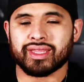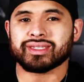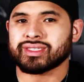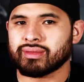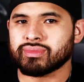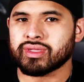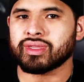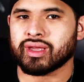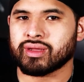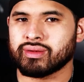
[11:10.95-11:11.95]
That's something
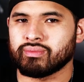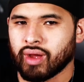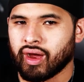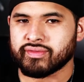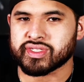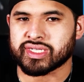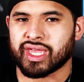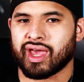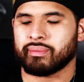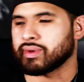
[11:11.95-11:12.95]
that could obviously
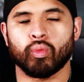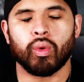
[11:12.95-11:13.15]
happen.